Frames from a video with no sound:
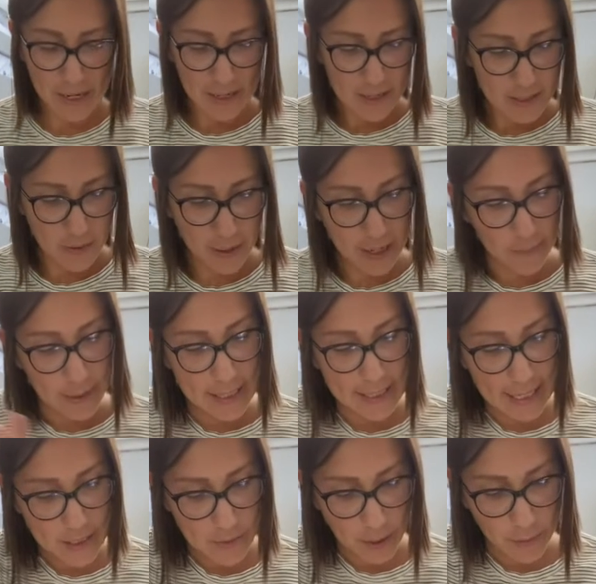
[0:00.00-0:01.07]
So anyways,
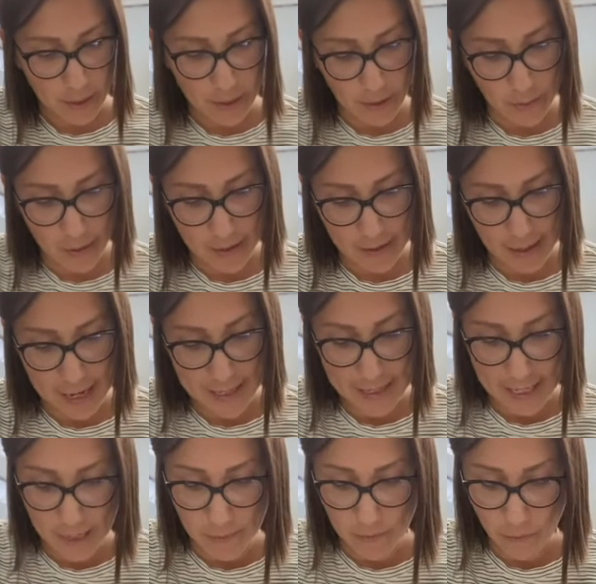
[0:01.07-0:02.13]
that's what I want to do on the last
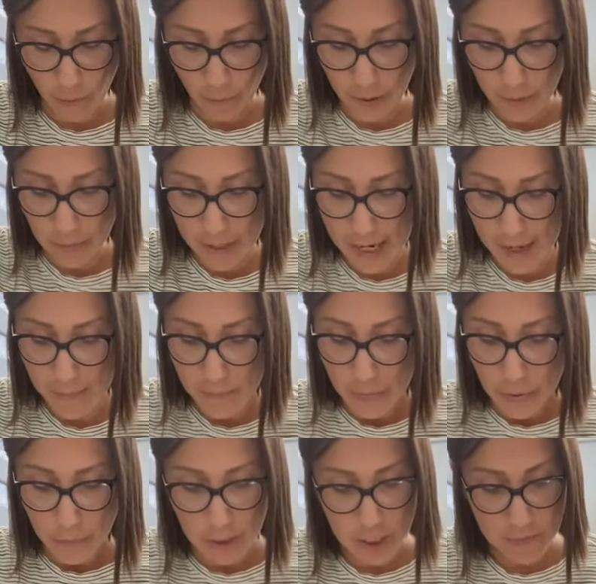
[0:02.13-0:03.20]
day before winter break,
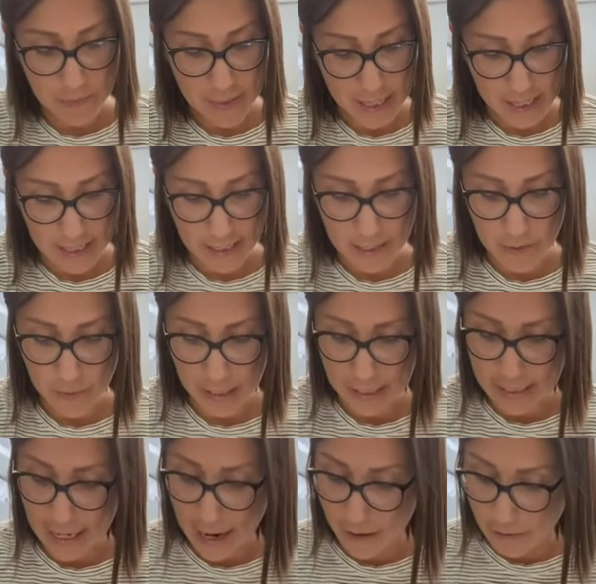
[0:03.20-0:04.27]
which means we
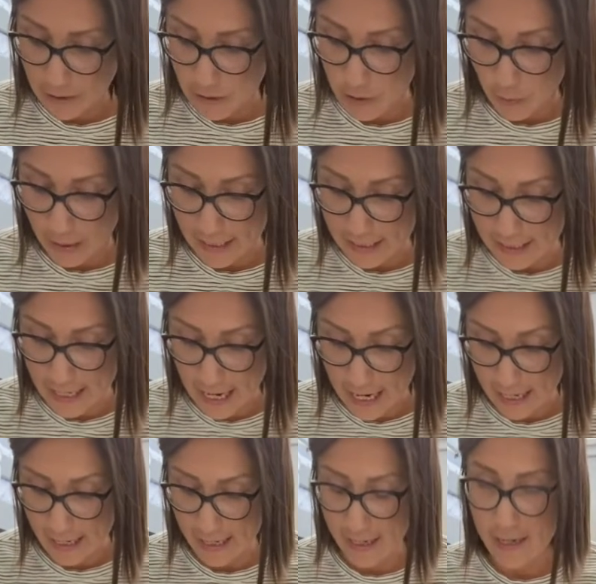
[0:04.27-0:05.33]
need to have our stories
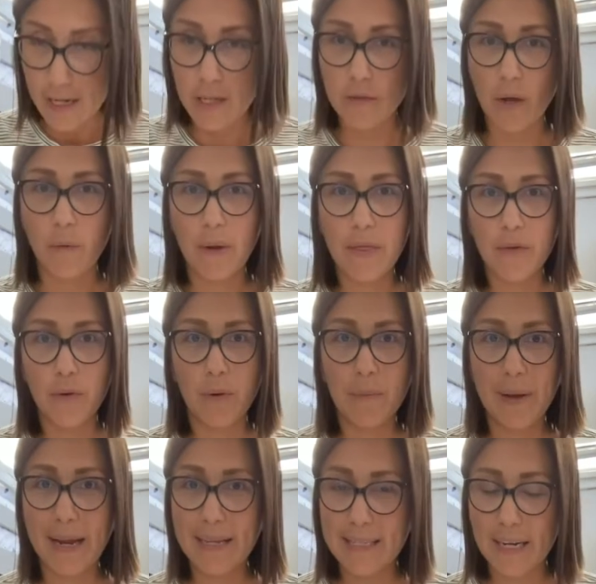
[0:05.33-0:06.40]
done. So I went through and
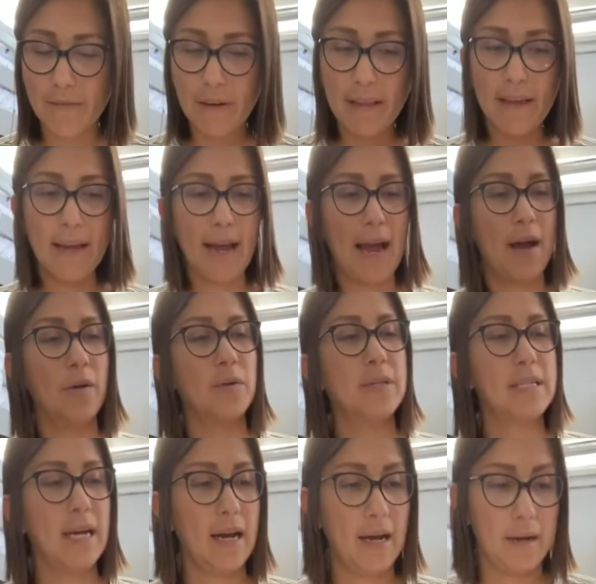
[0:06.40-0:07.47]
paced everything
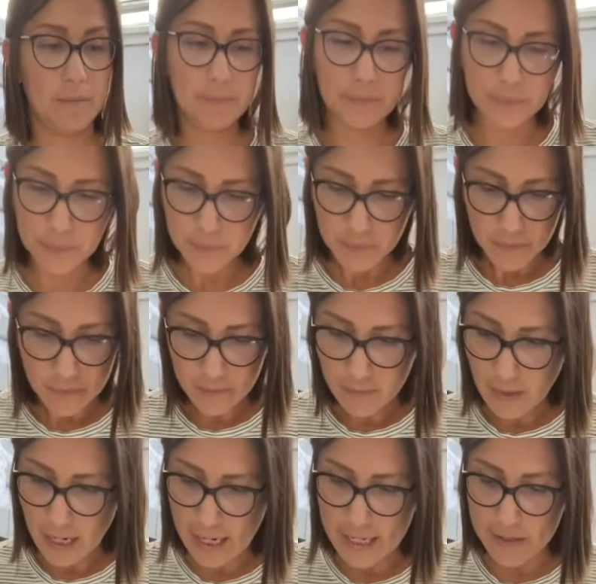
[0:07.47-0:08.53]
out,
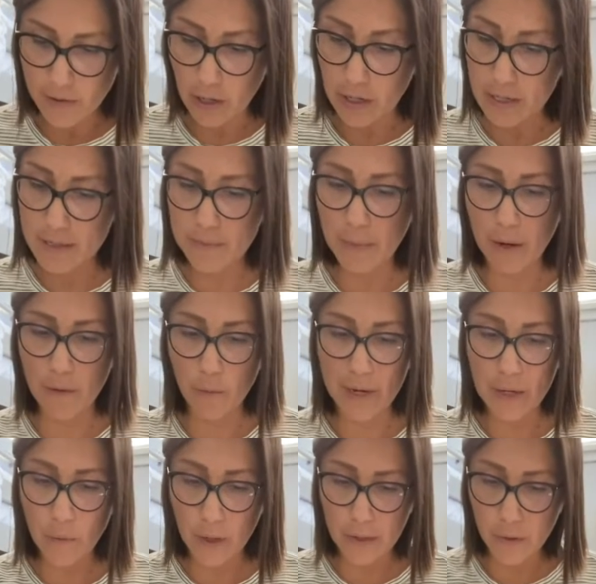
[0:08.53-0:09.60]
as far as my week
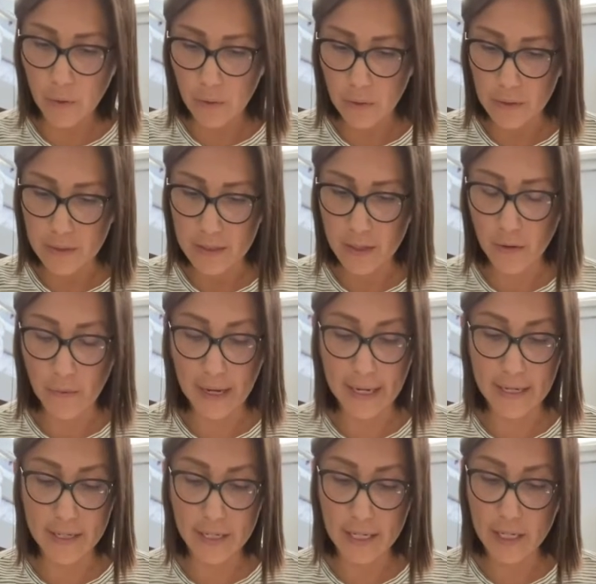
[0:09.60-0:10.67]
1 goals, going
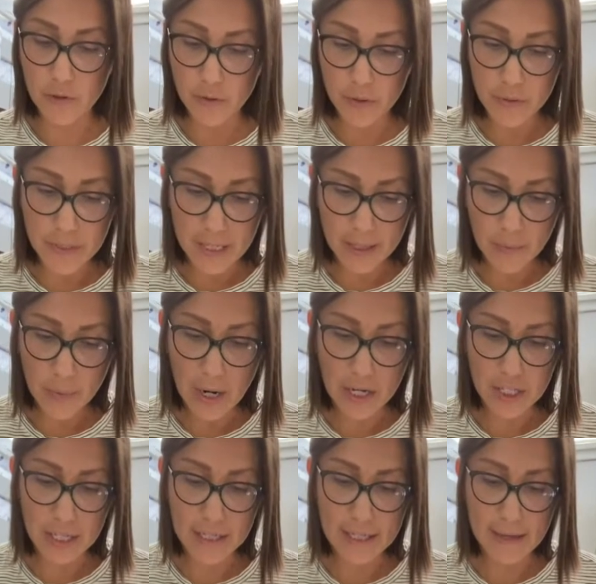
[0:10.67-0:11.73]
into introducing the
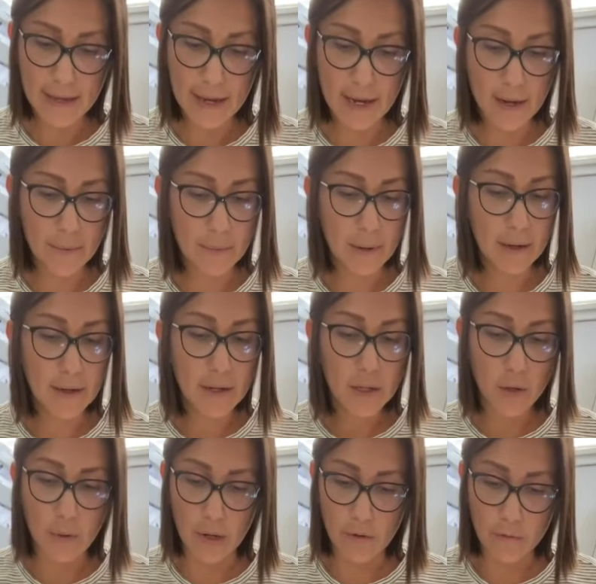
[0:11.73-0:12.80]
project to them,
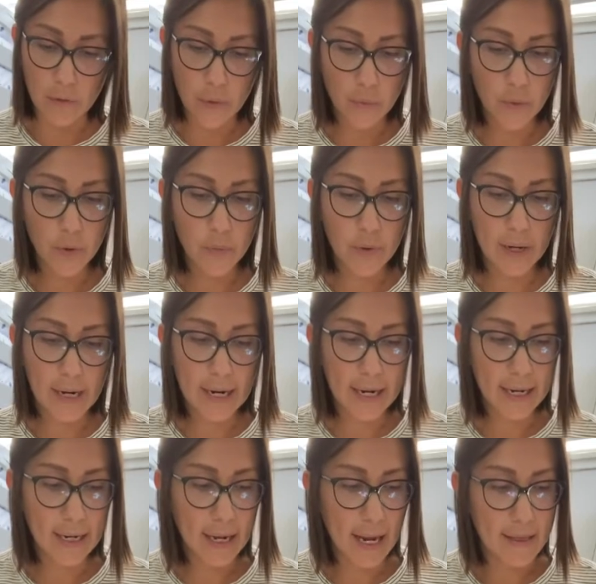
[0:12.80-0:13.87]
going over the
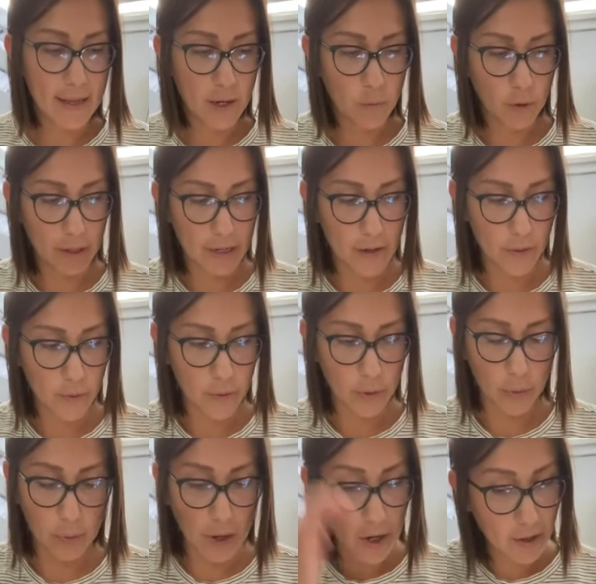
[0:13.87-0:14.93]
rubric, and then working
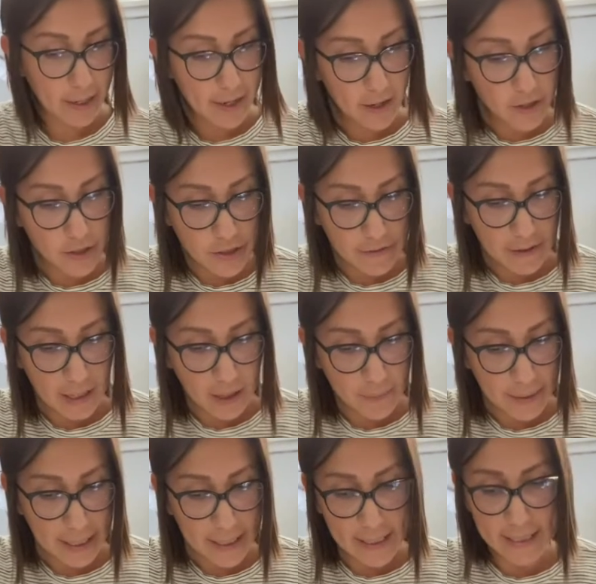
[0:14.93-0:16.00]
through our character
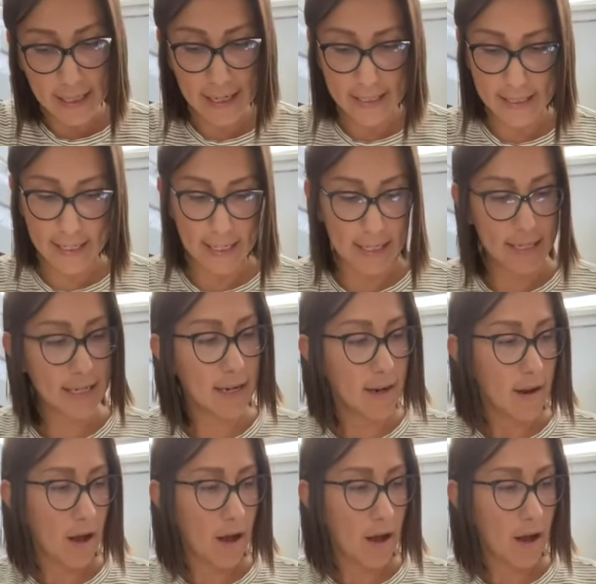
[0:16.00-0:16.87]
development lessons.